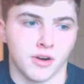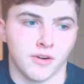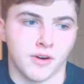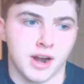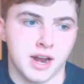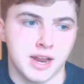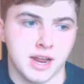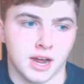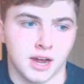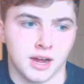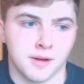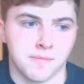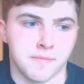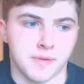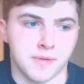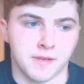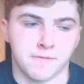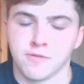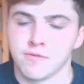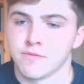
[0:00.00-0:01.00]
All right.
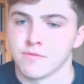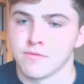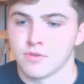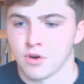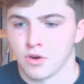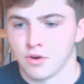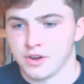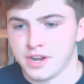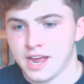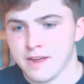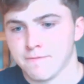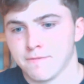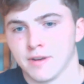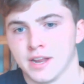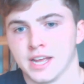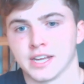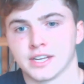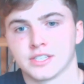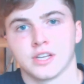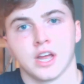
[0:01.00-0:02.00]
Um, if you've got
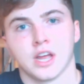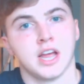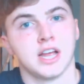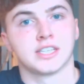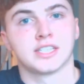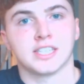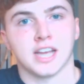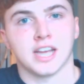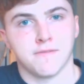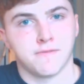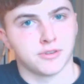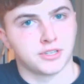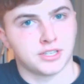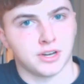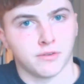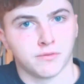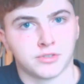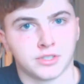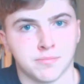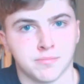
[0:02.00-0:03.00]
Netflix, save
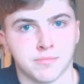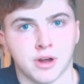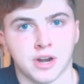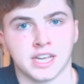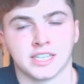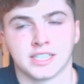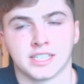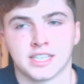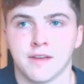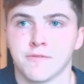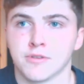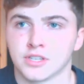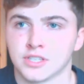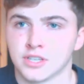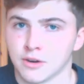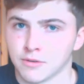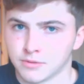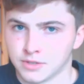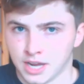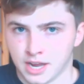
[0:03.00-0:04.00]
yourself some money. Save
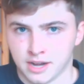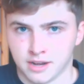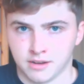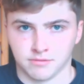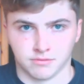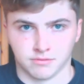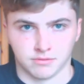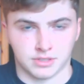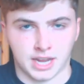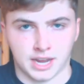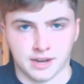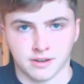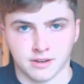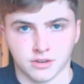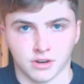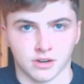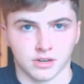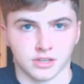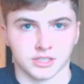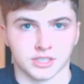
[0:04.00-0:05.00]
yourself ten ten
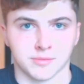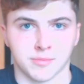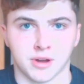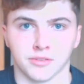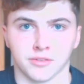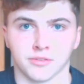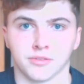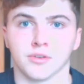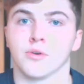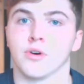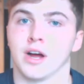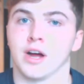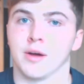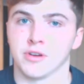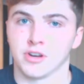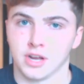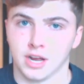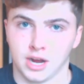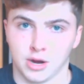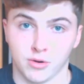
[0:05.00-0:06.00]
dollars a month or
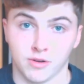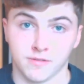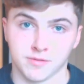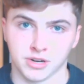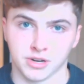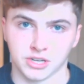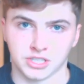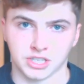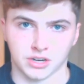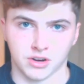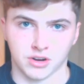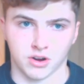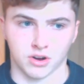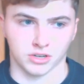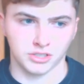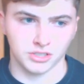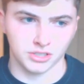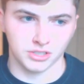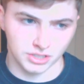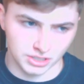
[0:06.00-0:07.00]
how, however much it
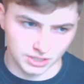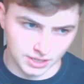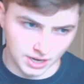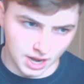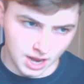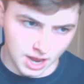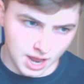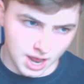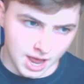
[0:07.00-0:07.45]
costs,